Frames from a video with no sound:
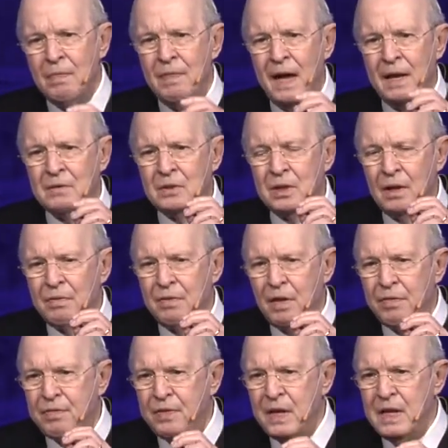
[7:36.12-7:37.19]
that uh,
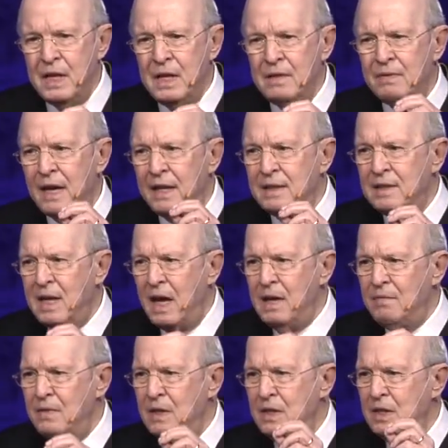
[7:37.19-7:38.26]
the thing that
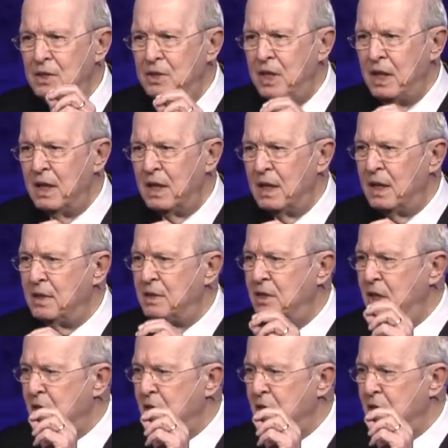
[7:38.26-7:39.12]
David did